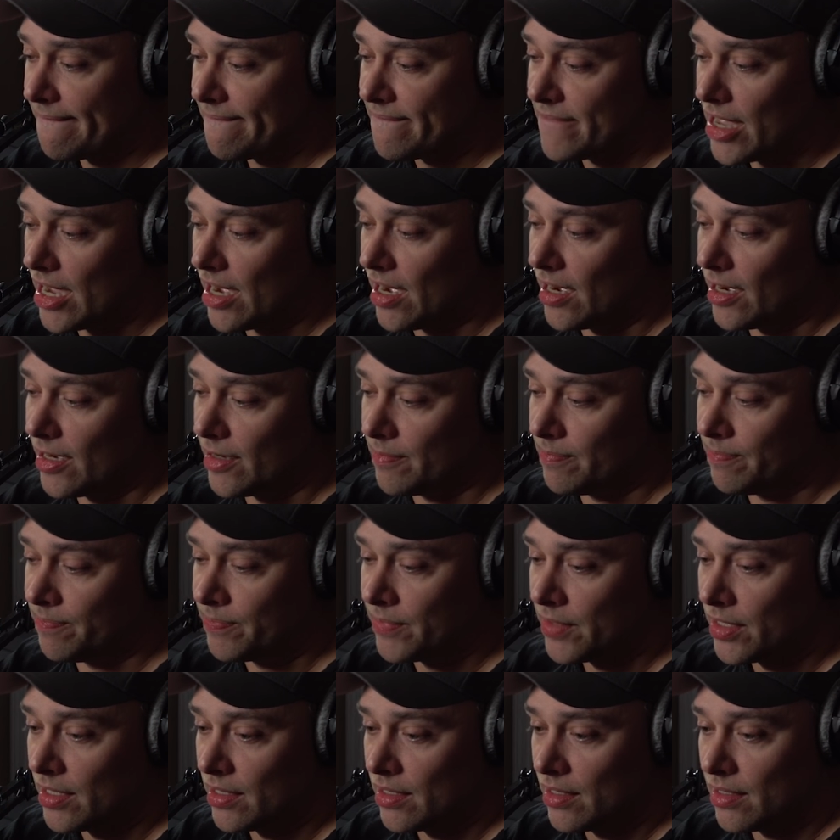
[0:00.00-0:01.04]

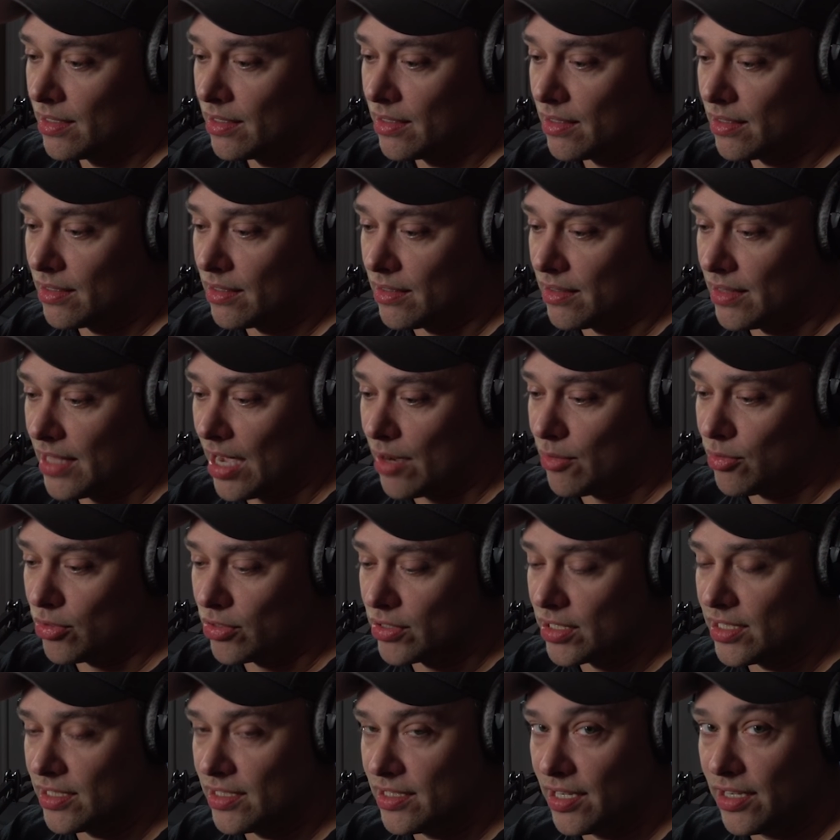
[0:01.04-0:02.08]
that will
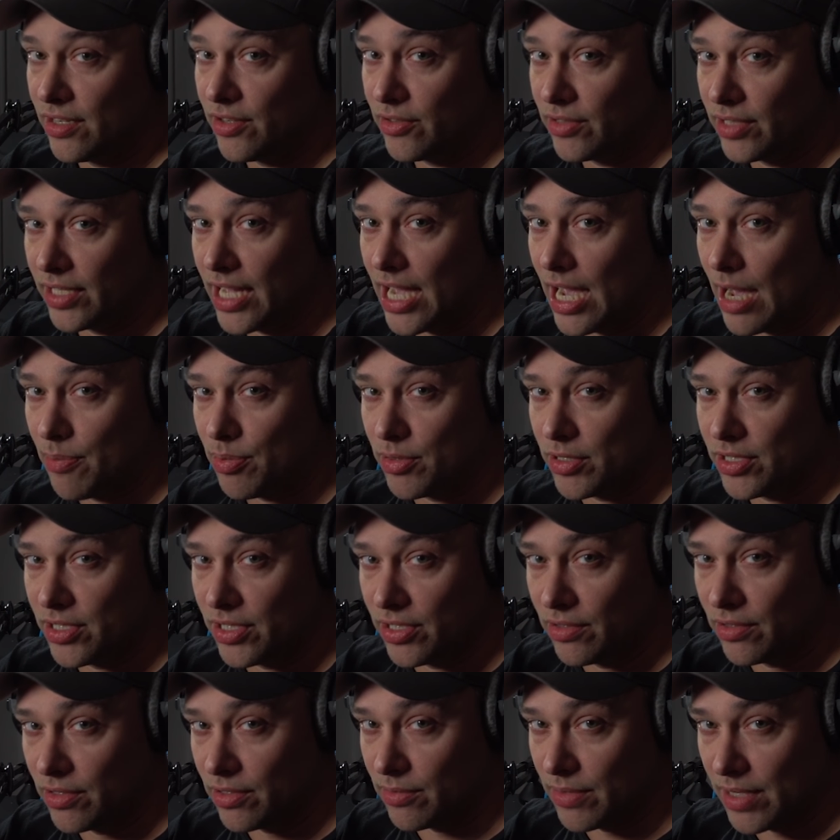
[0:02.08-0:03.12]
continually happen to
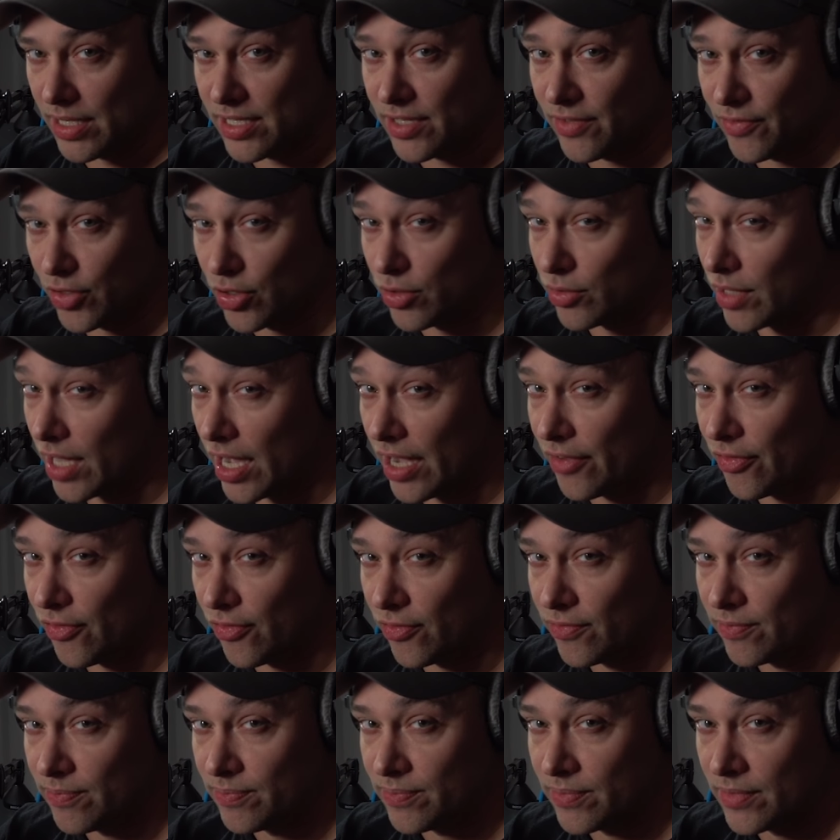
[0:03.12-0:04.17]
you the rest of your
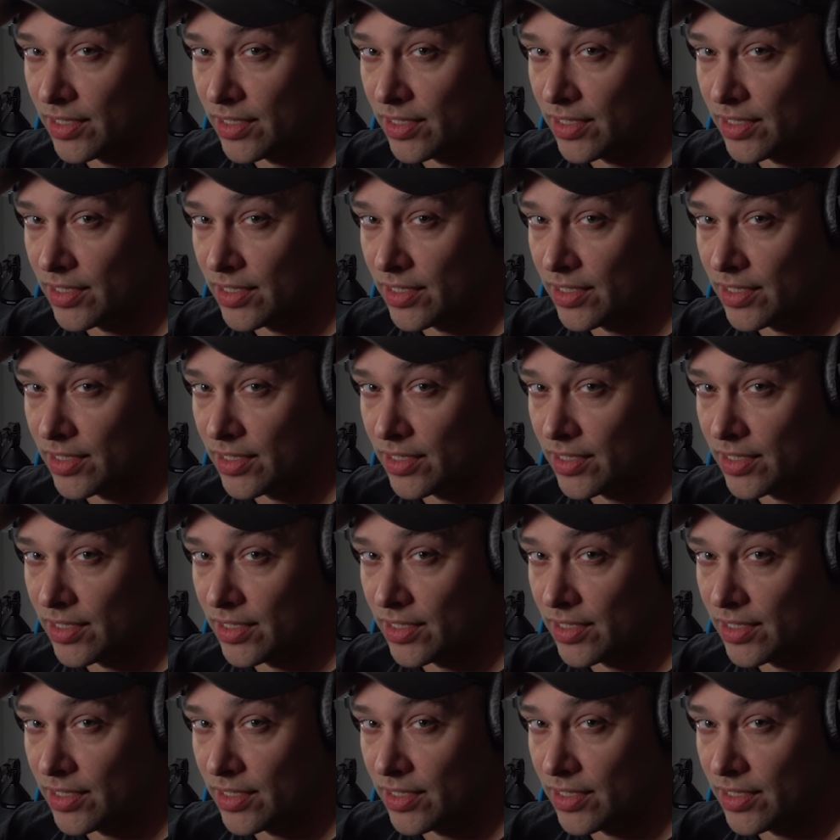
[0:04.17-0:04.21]
life.